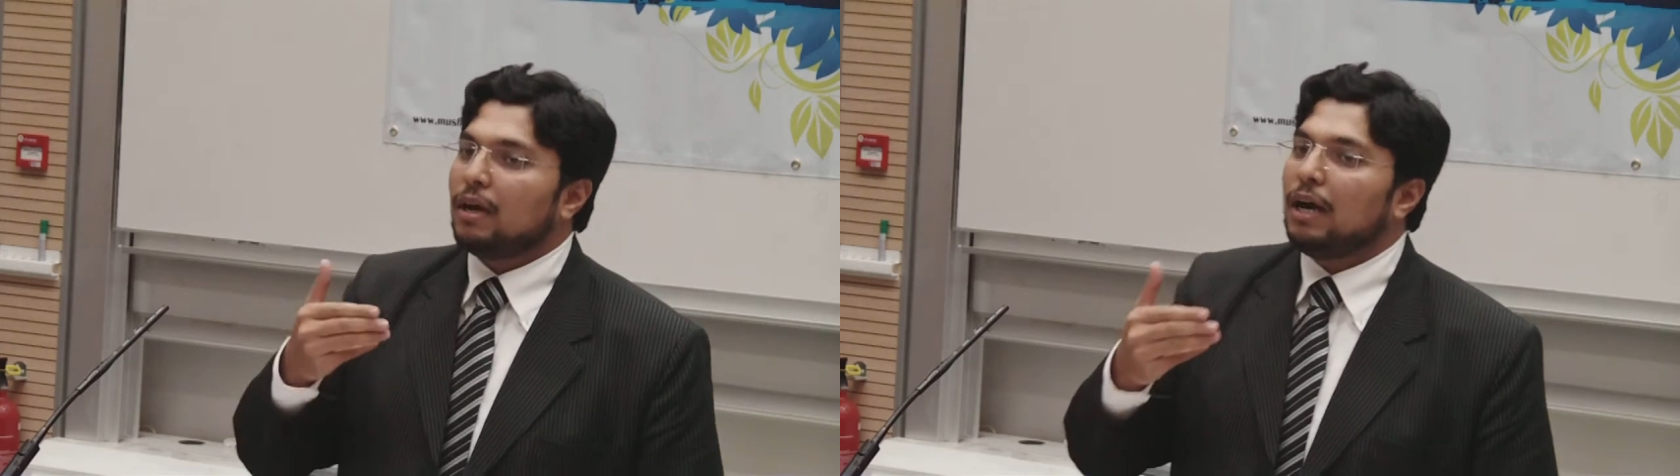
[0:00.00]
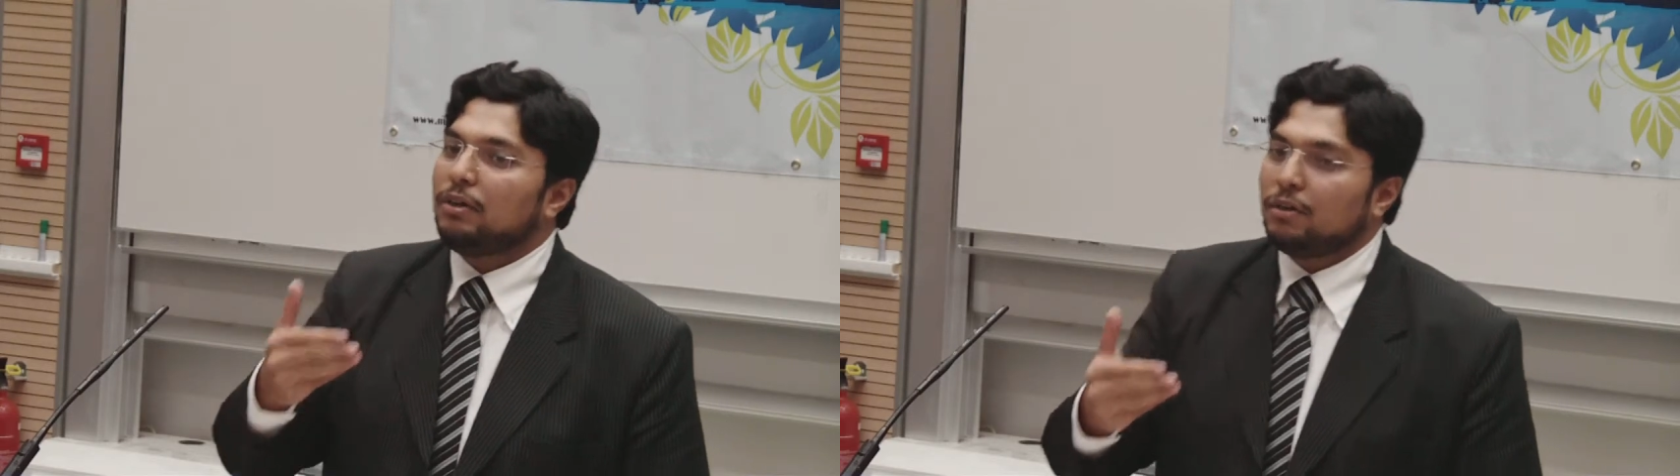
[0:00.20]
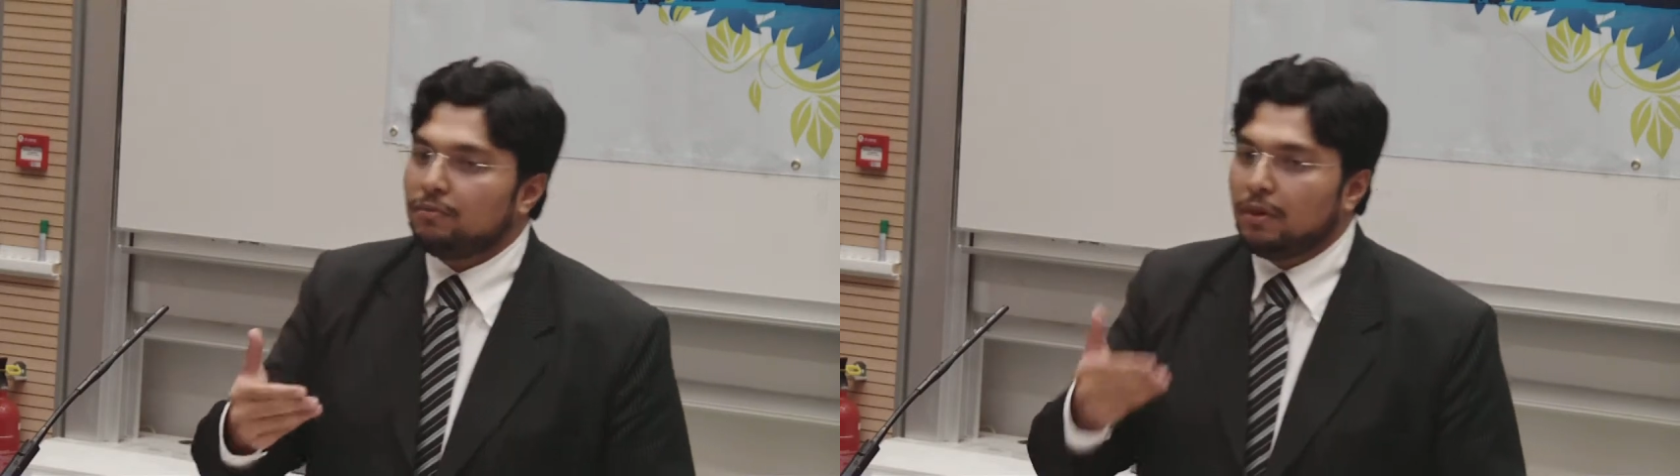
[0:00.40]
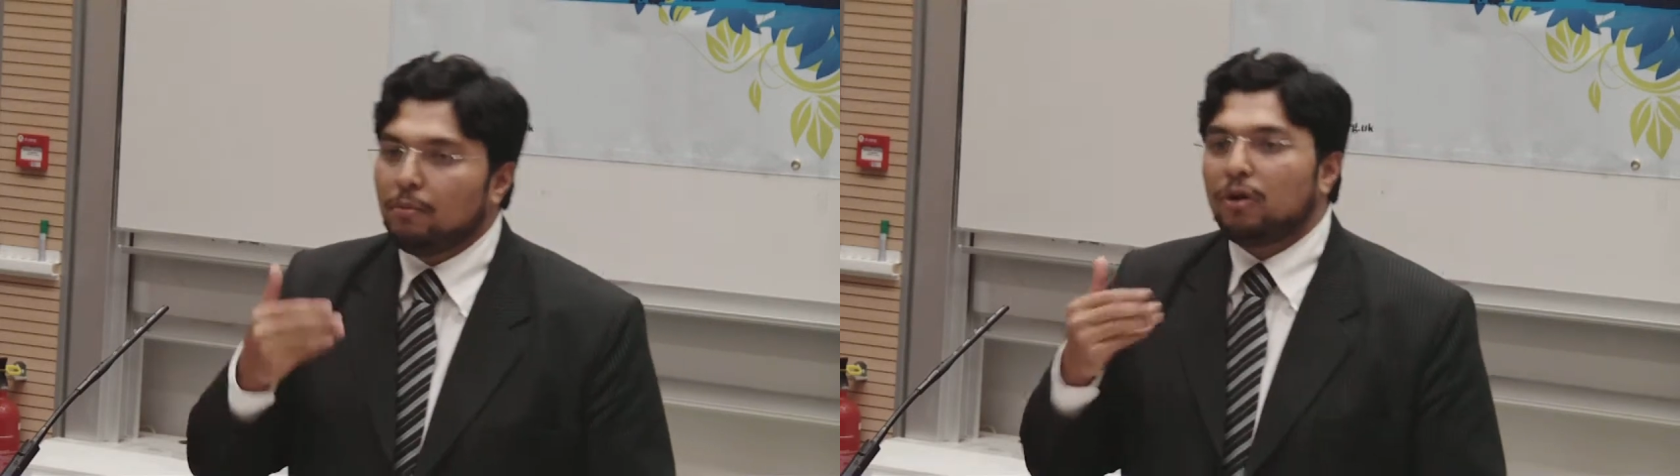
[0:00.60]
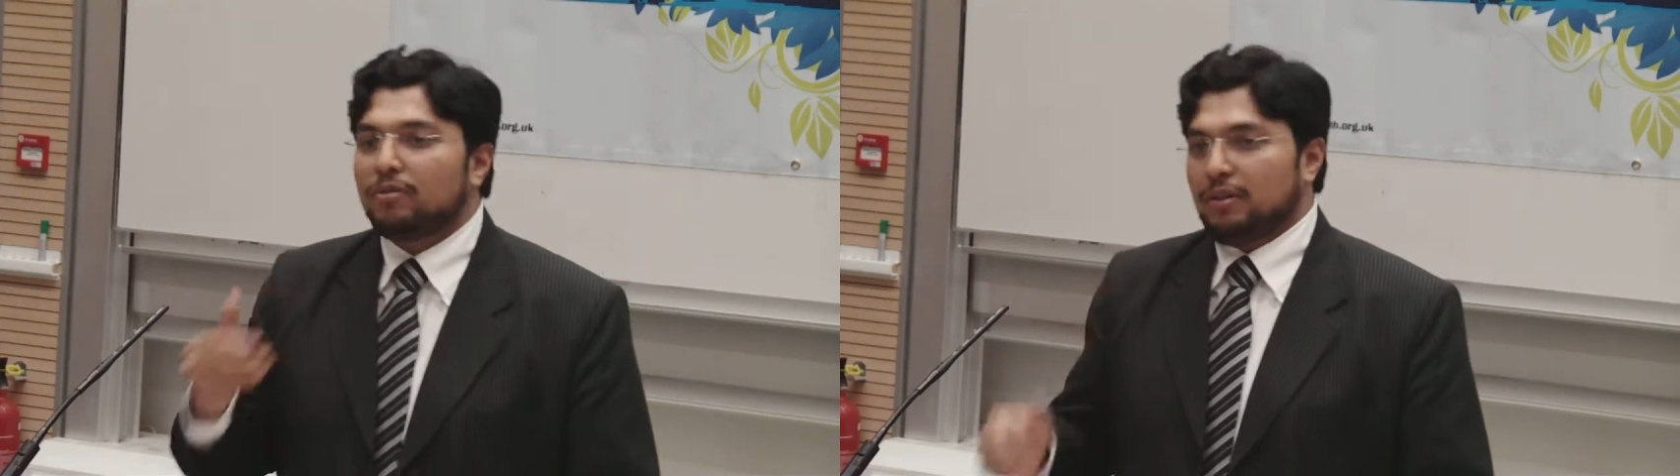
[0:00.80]
right of
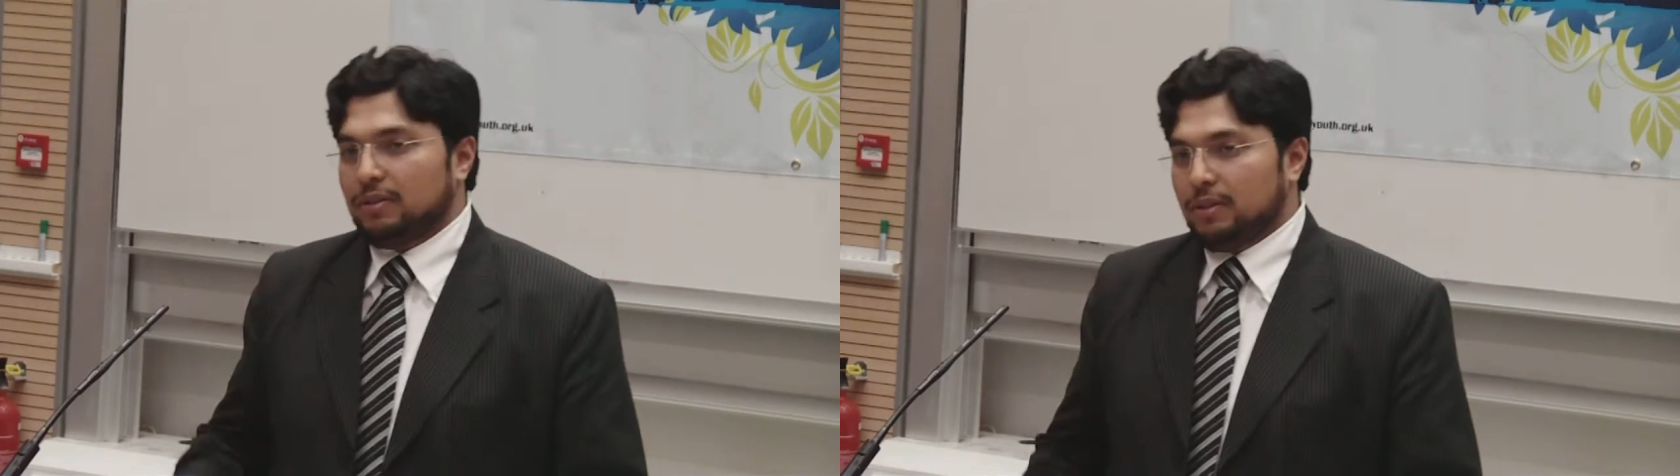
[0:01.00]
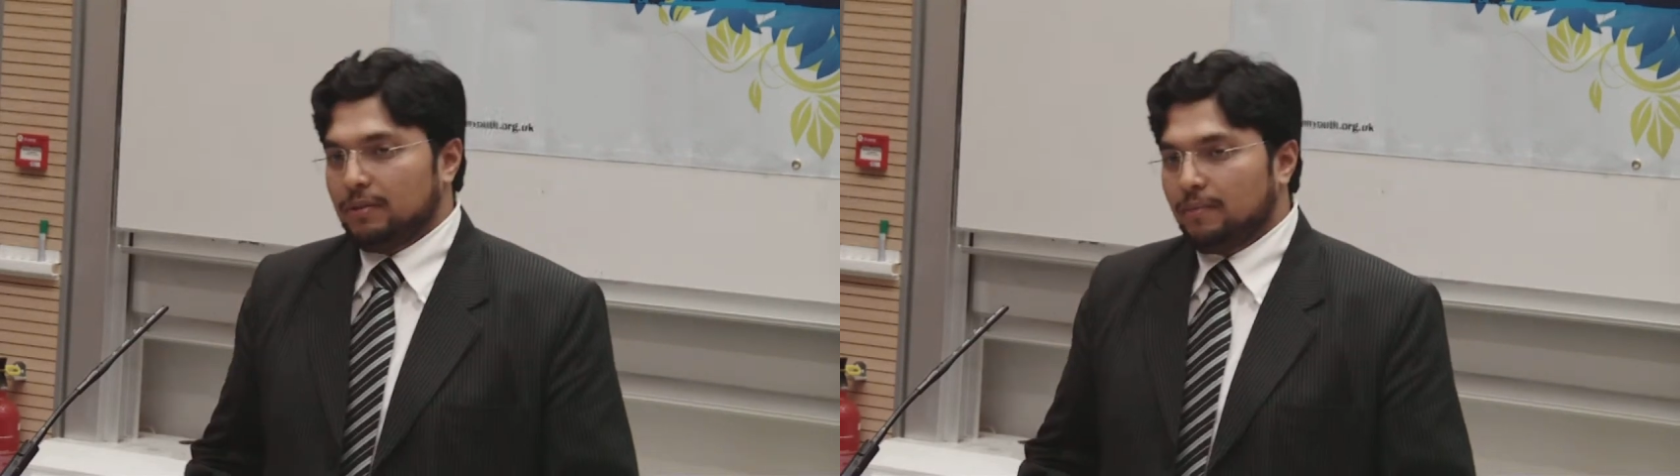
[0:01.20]
democracy.